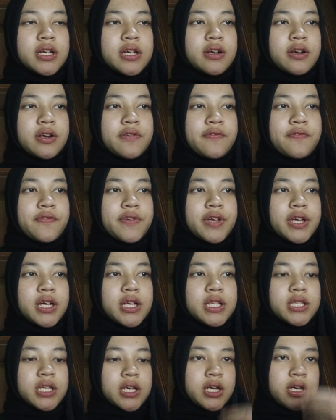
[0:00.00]
revealed
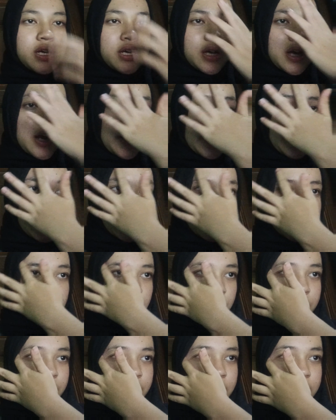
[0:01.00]
her
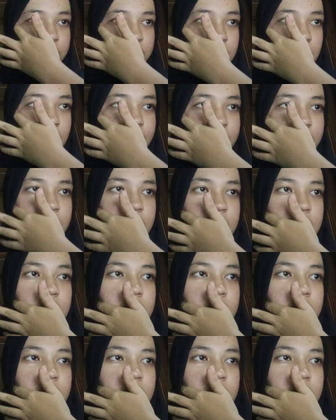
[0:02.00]
clothing line